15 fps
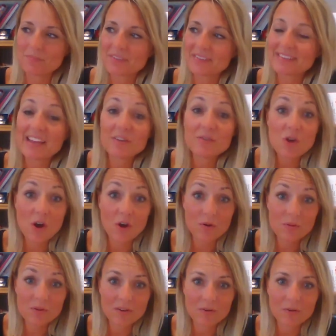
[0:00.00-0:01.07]
say
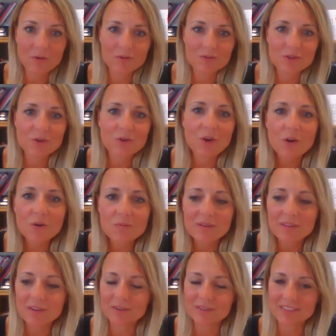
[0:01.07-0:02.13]
no or to go
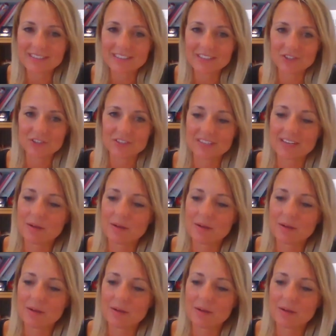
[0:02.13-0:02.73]
with your decisions.